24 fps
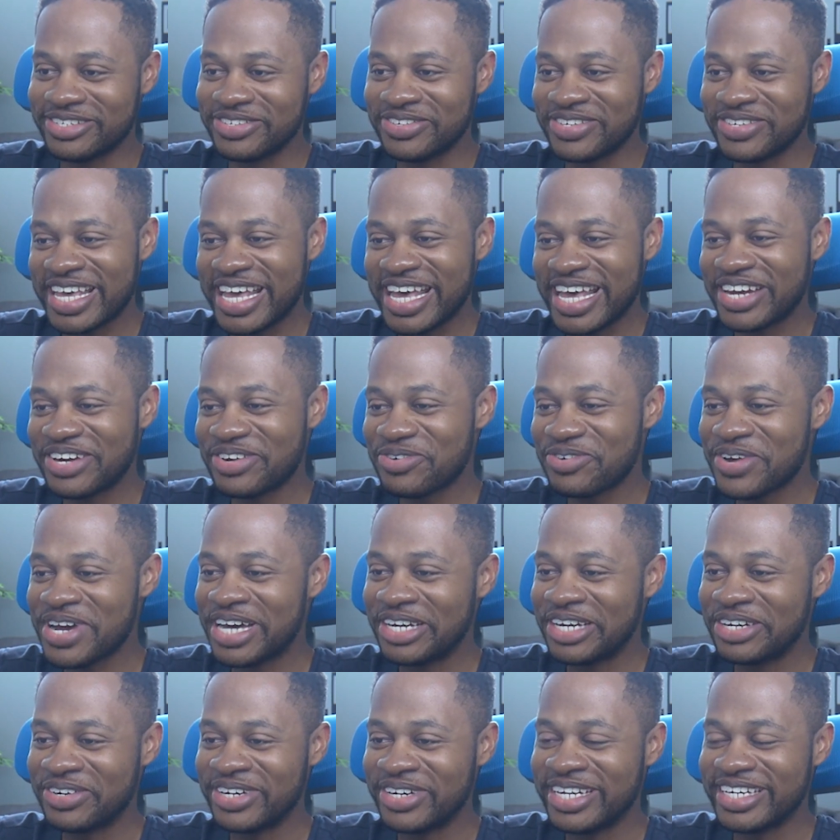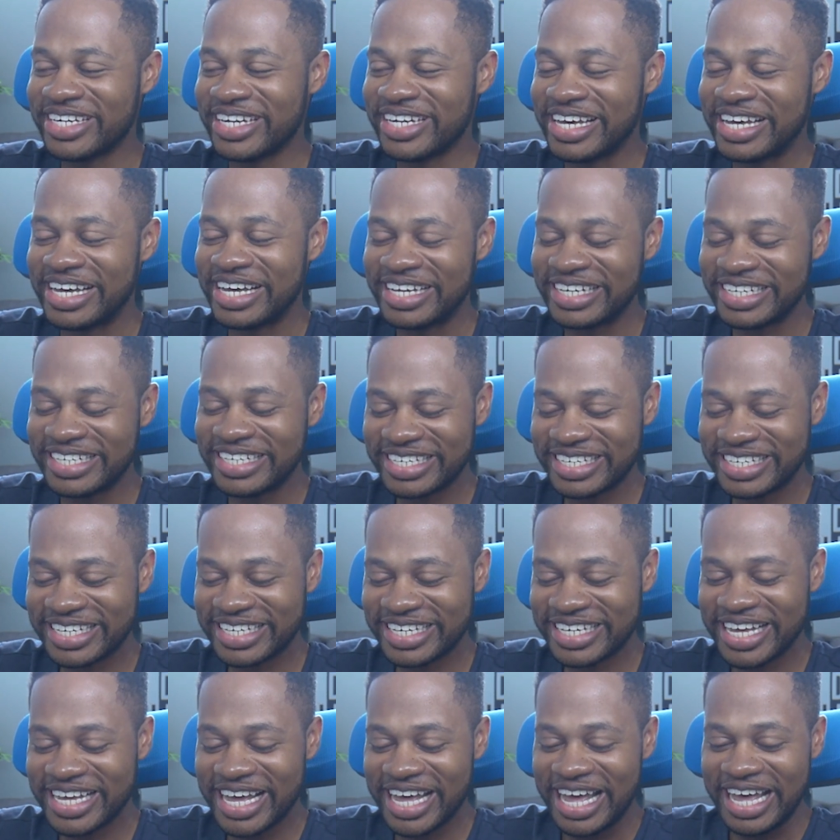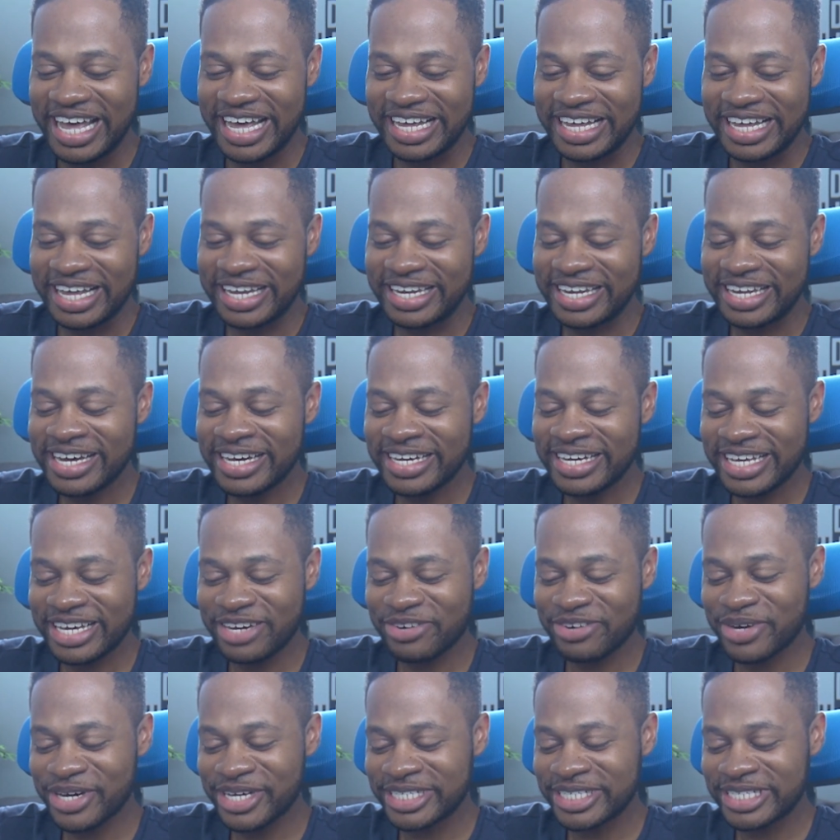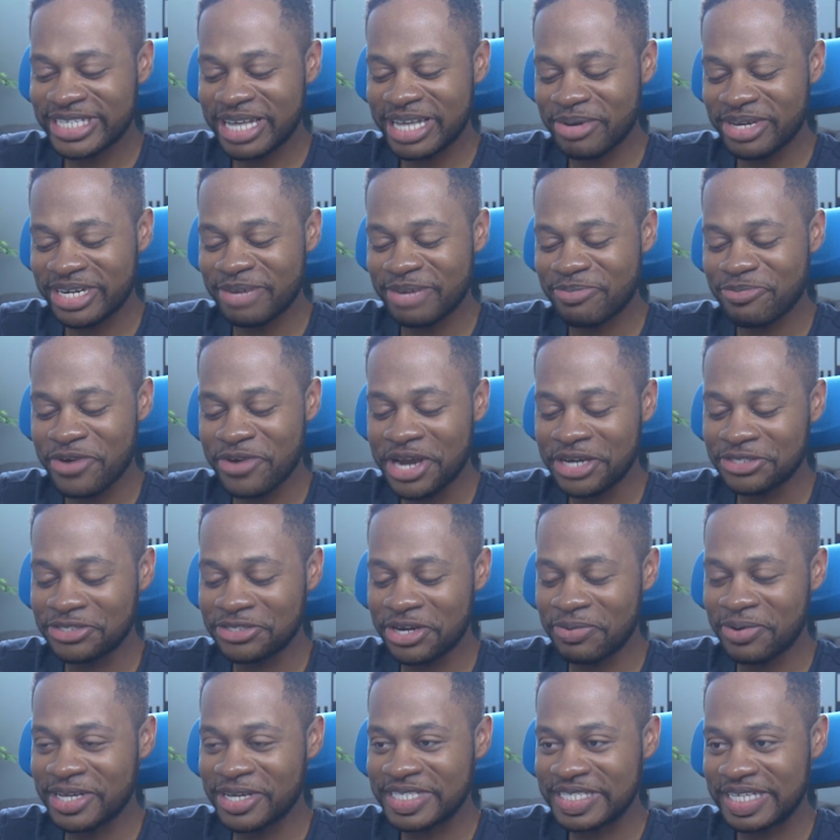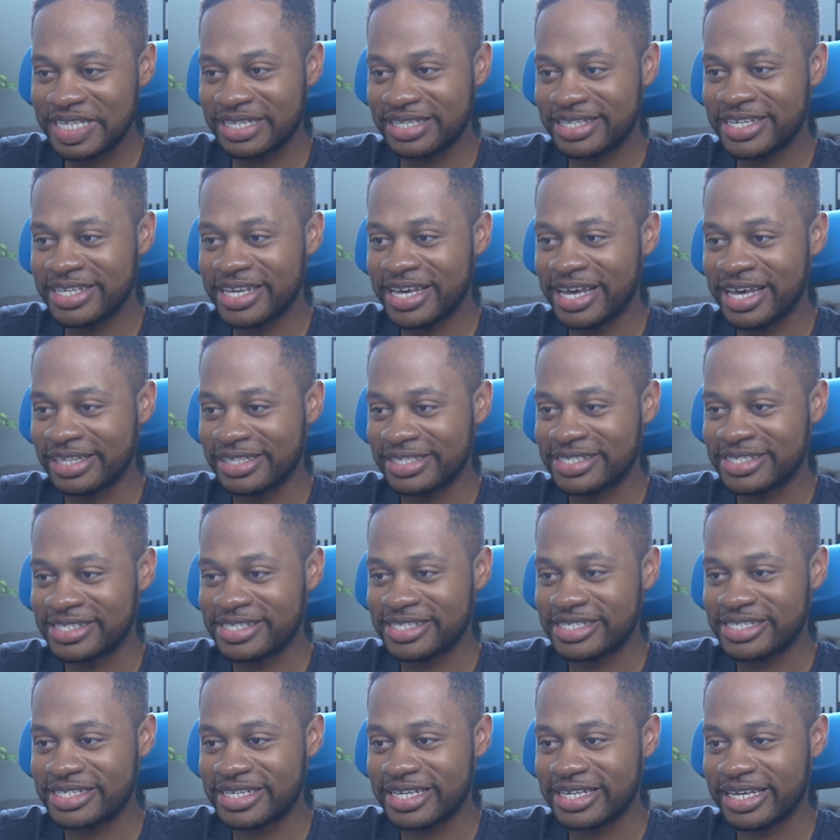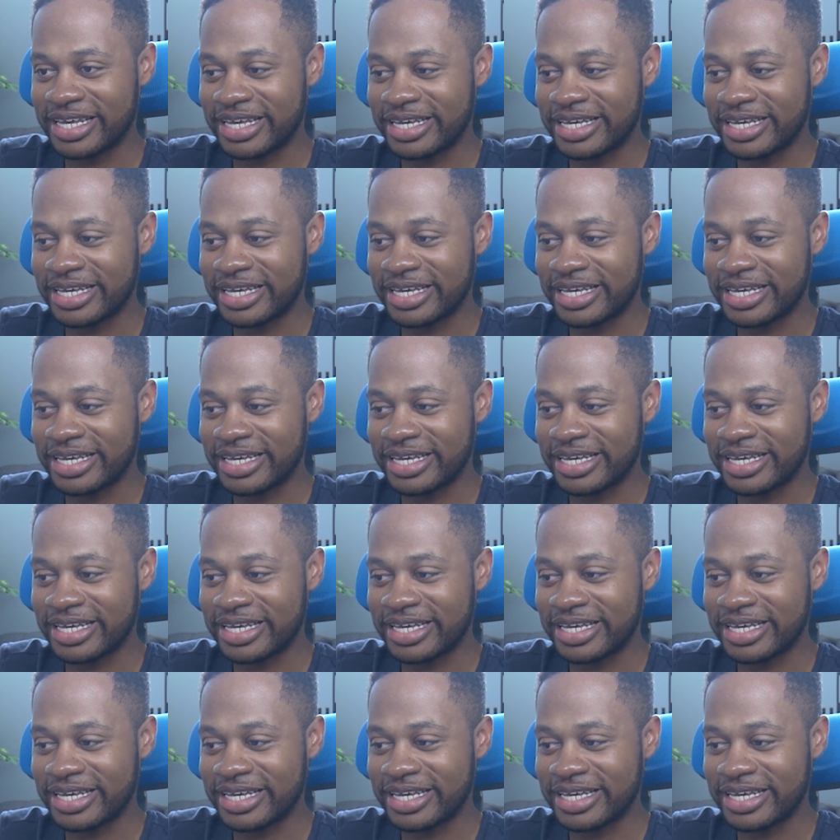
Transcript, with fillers: You can run. No. Uh, no, it was. I mean, the pressure was intense.